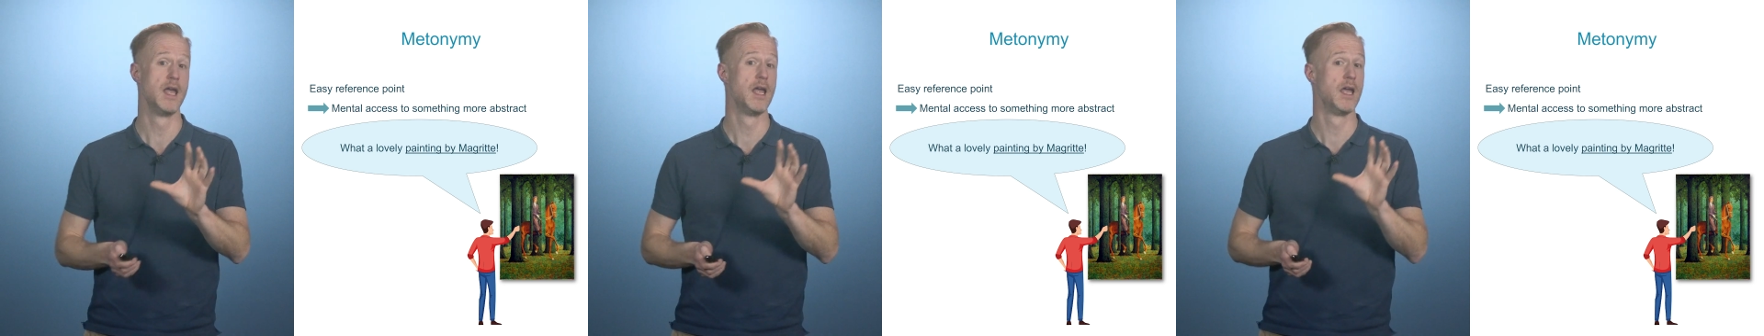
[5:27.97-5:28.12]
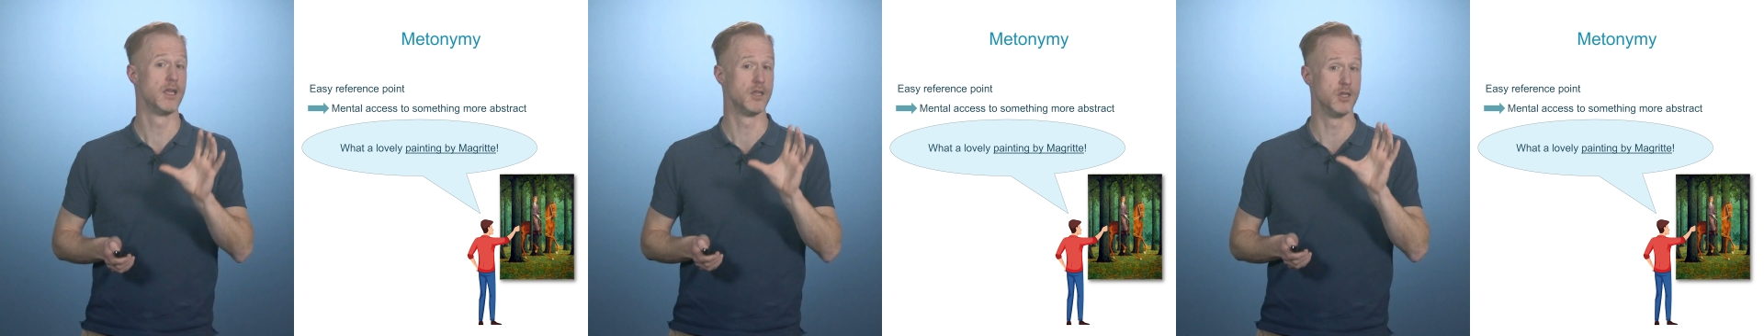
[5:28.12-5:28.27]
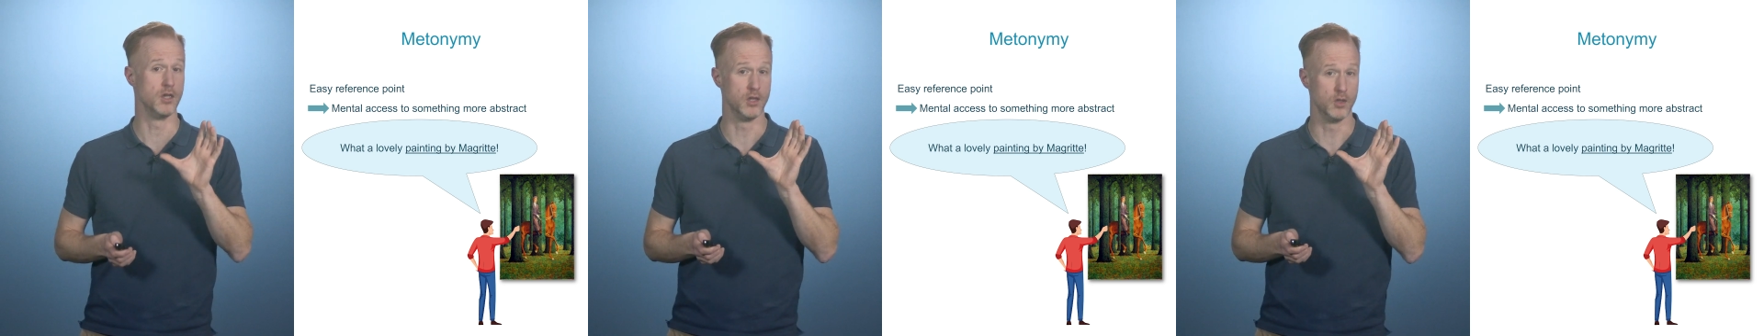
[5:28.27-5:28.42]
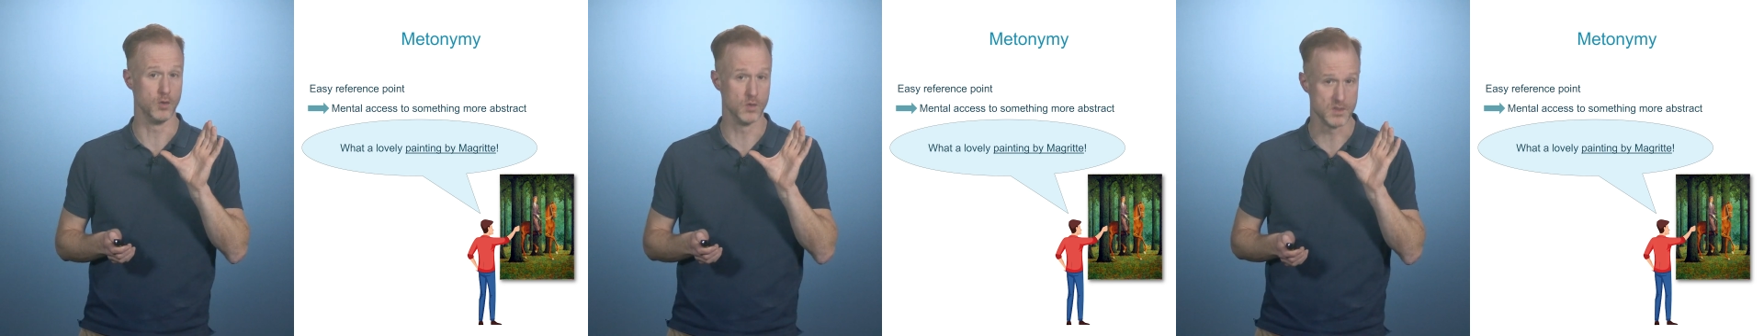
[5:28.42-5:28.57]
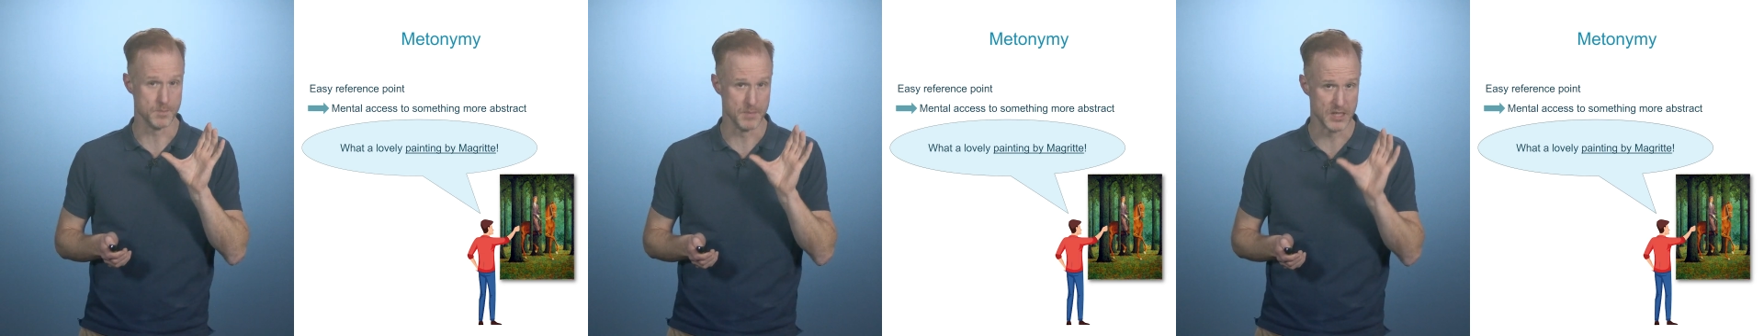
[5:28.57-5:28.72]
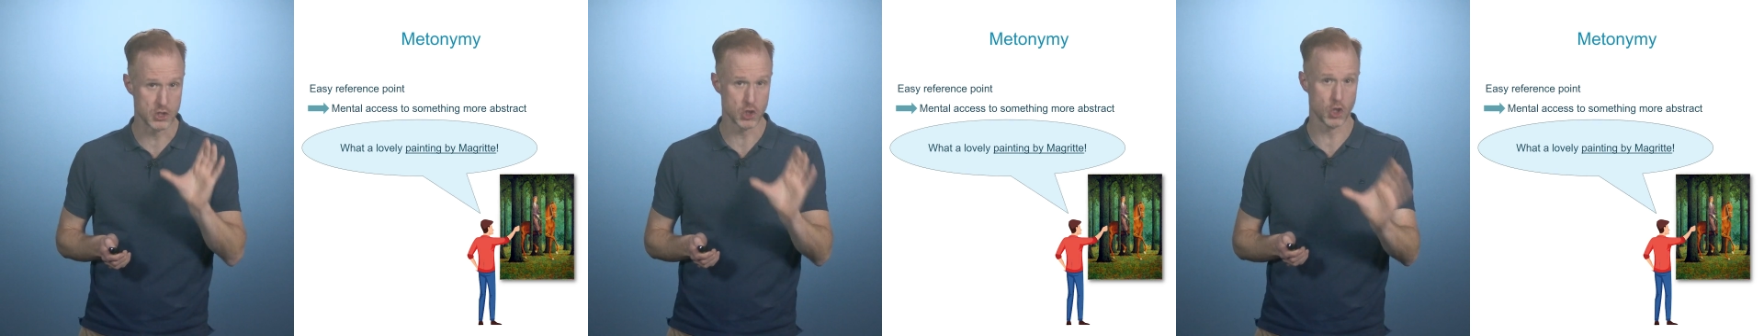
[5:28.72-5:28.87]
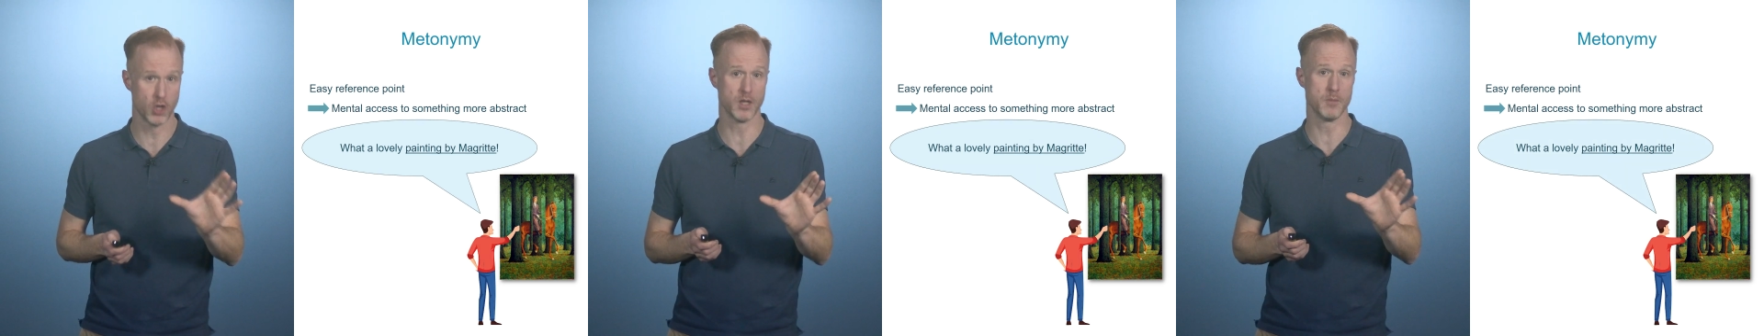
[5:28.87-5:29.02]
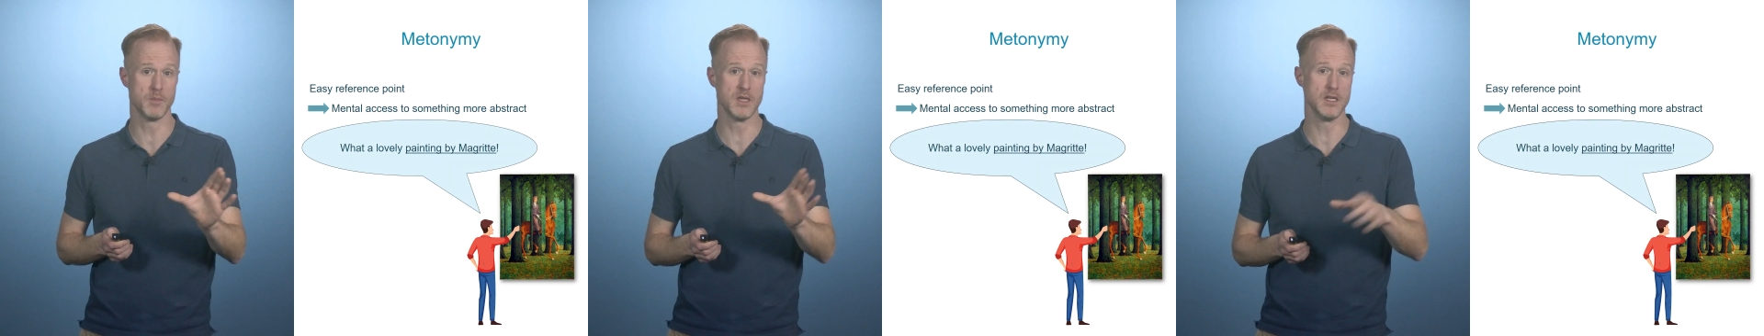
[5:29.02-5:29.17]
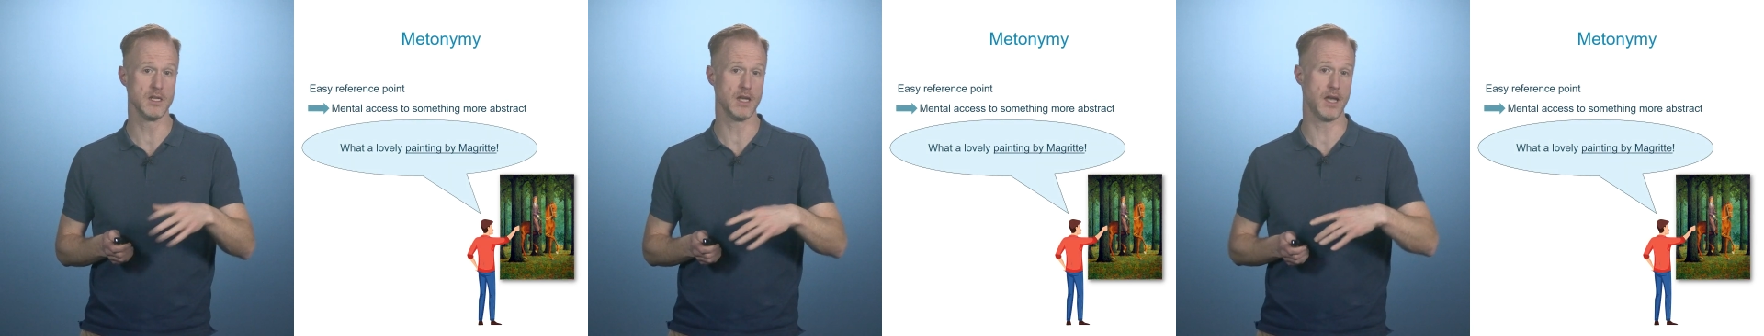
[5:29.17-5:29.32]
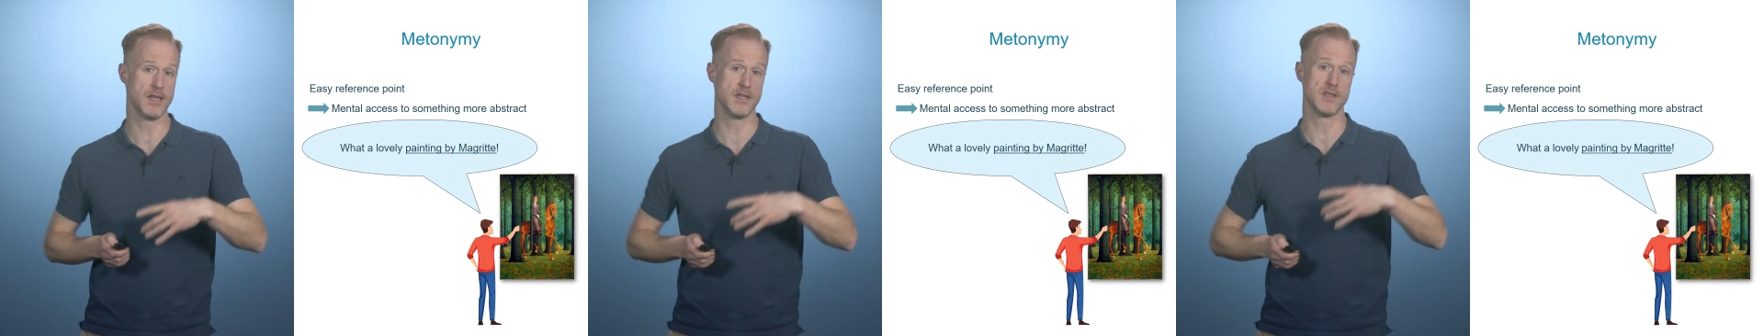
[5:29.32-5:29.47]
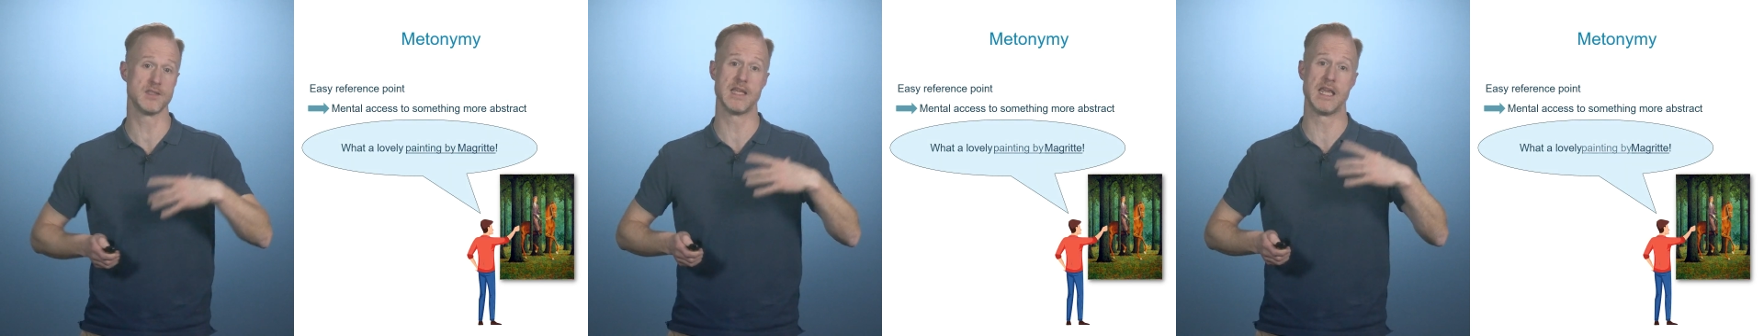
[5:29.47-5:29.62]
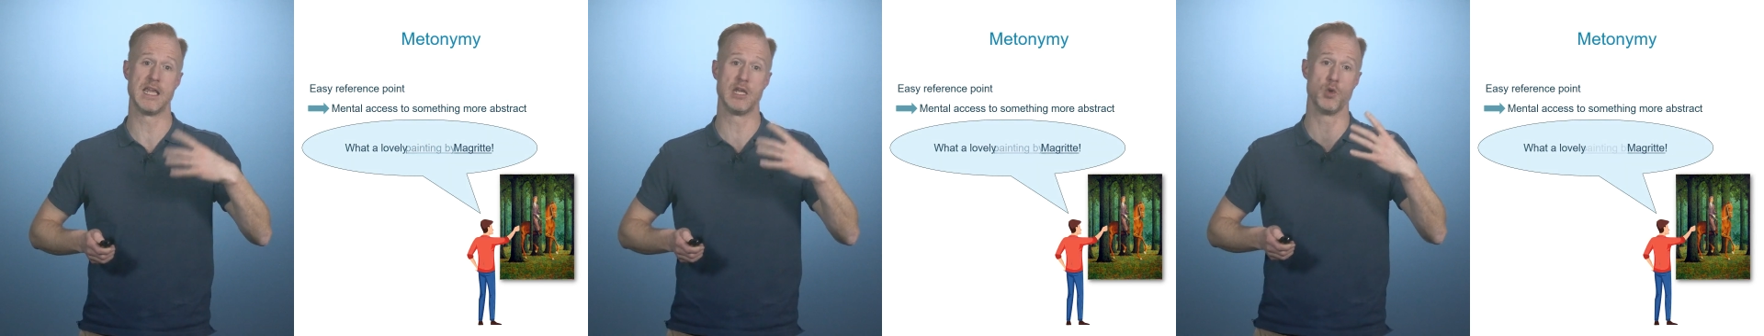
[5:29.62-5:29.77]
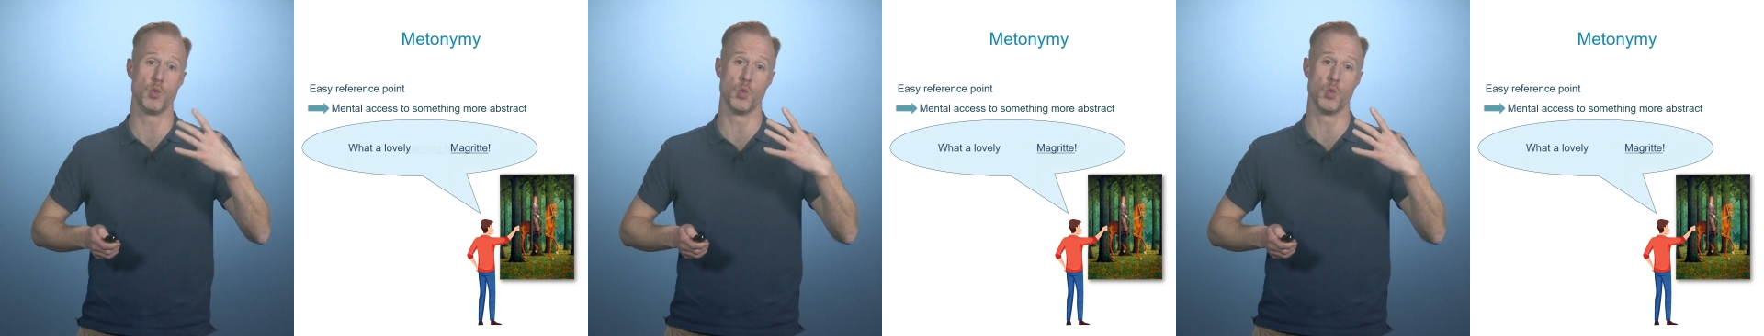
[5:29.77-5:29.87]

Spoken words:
you use metonymy, and you say,